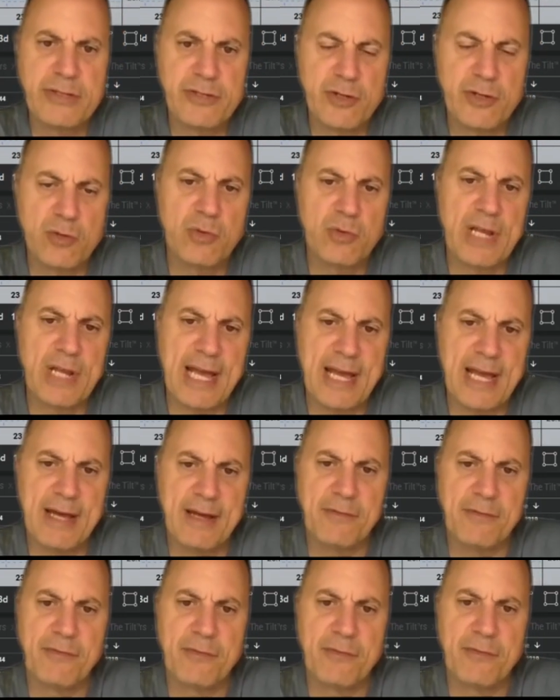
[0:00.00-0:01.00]
don't
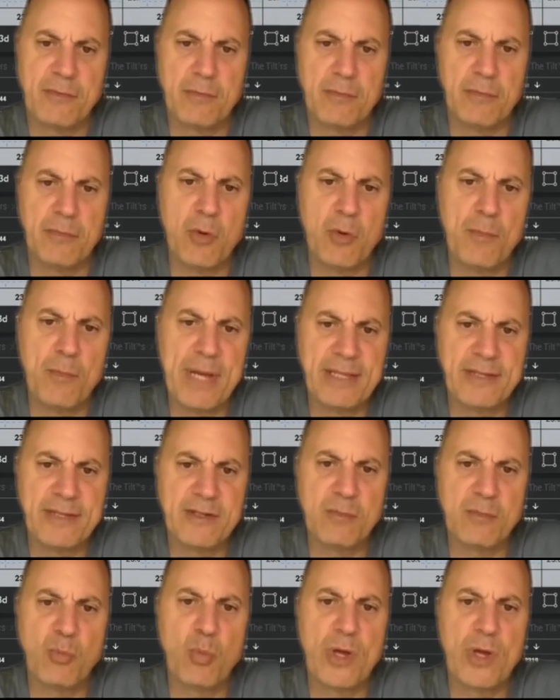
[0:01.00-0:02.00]
have
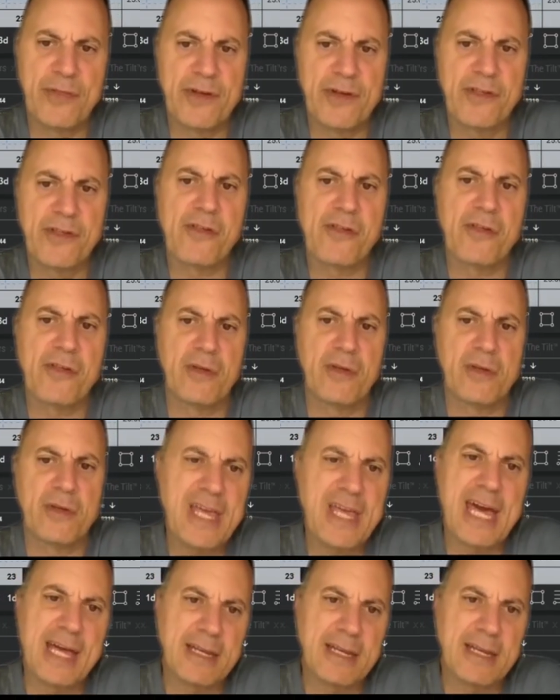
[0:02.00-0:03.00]
momentum with us
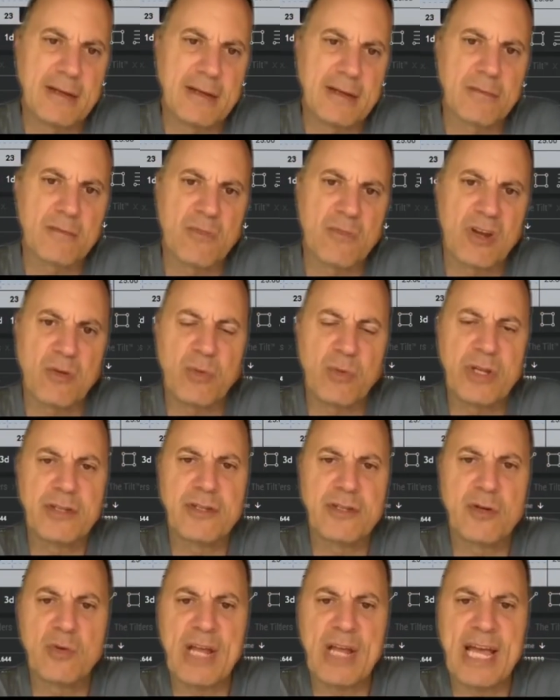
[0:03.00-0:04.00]
just yet. Right? We
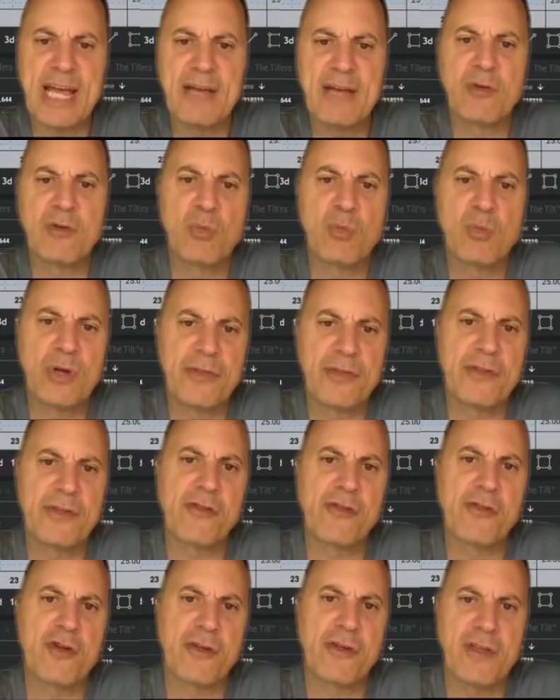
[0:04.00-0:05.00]
don't have it with
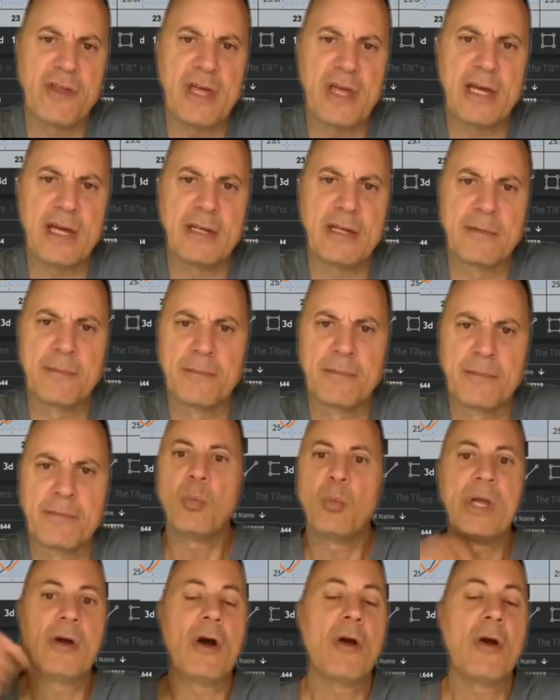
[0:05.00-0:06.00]
us just yet,
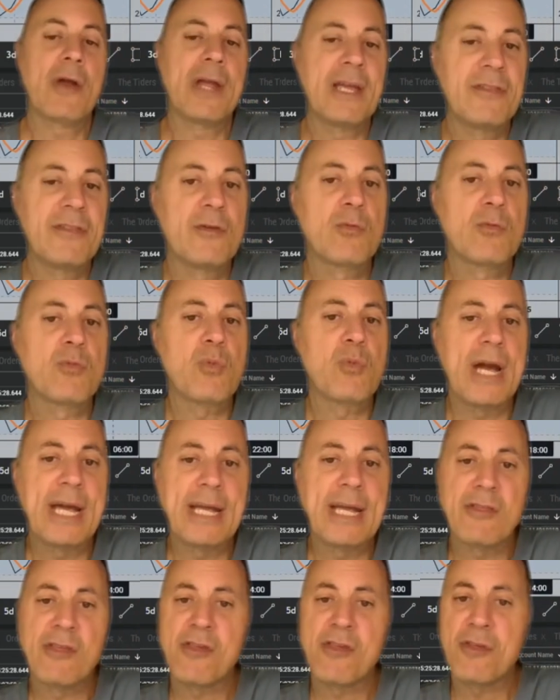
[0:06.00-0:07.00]
but we are in the
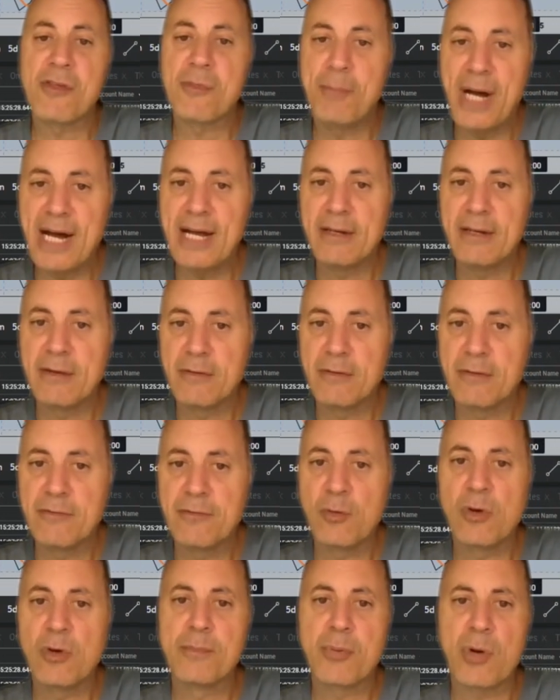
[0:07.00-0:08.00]
right spot
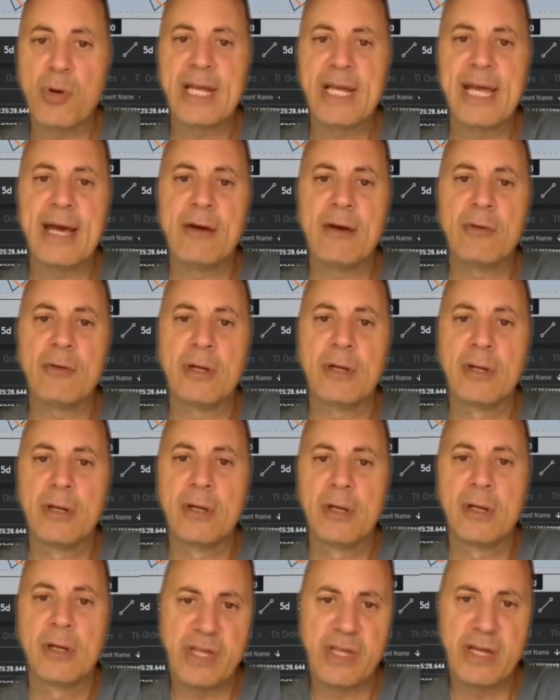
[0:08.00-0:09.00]
for a breakout
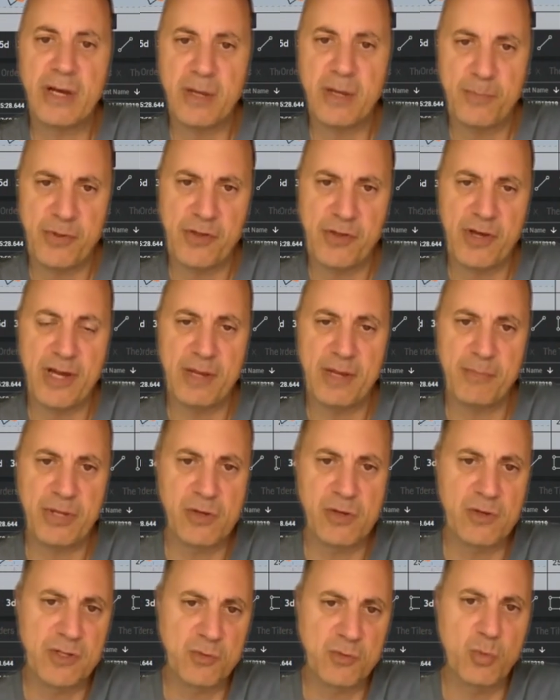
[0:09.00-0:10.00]
to the upside
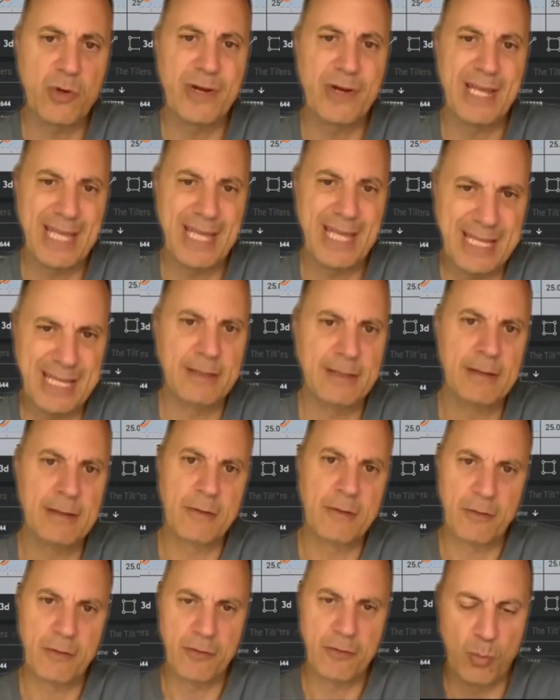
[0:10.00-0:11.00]
because we're in
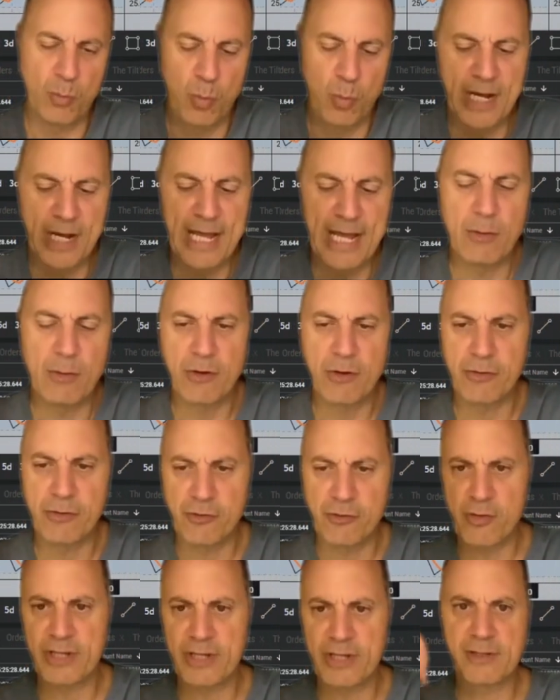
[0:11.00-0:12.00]
the 1 hour
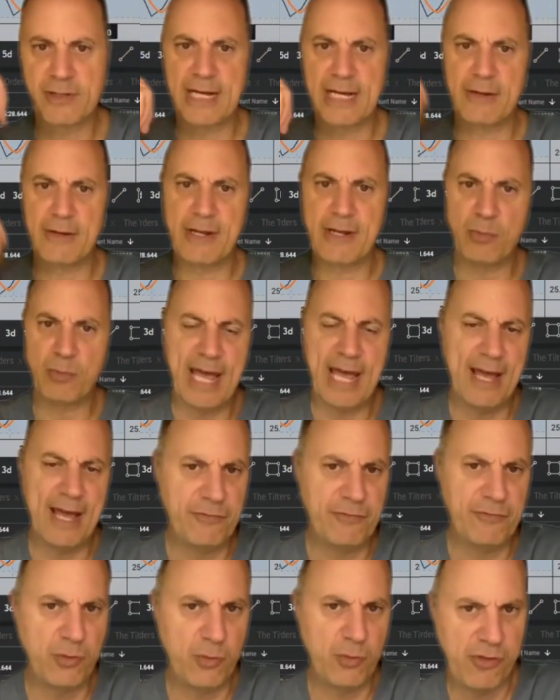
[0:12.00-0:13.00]
trend cloud. And we
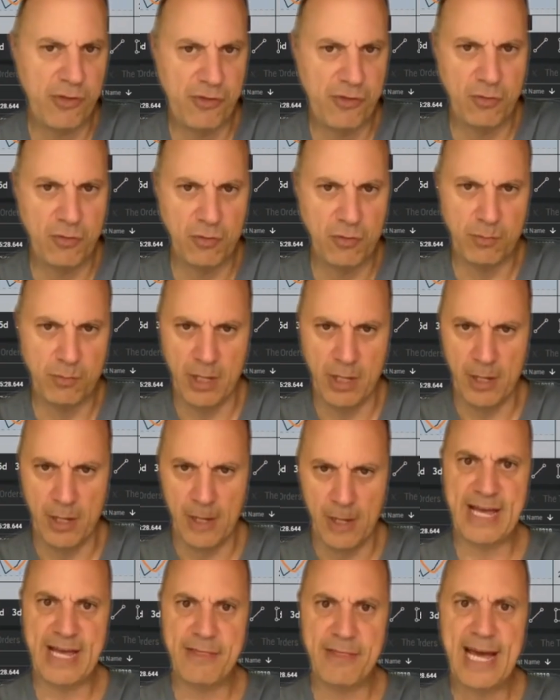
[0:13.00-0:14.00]
have to assume
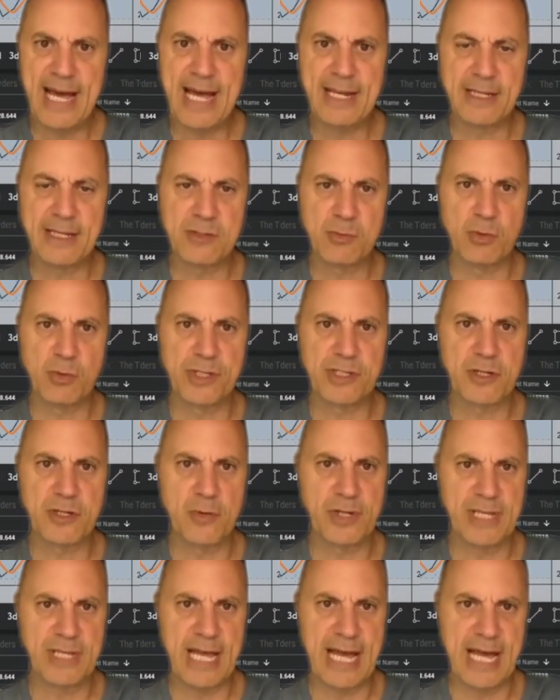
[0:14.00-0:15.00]
that that is what's
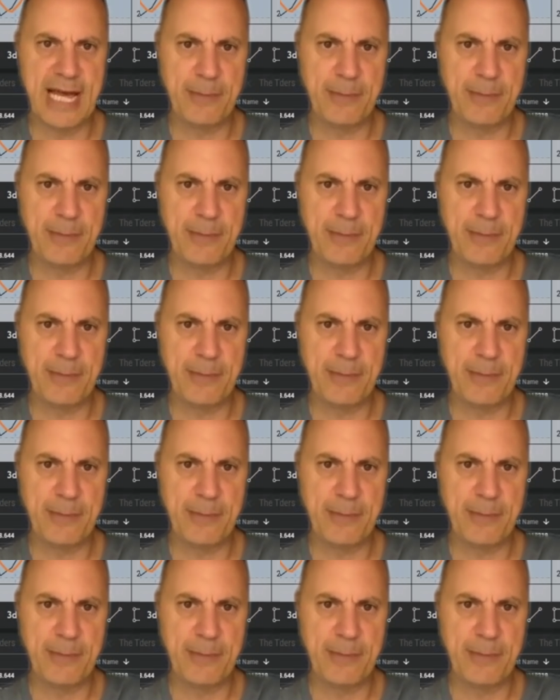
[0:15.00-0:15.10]
going to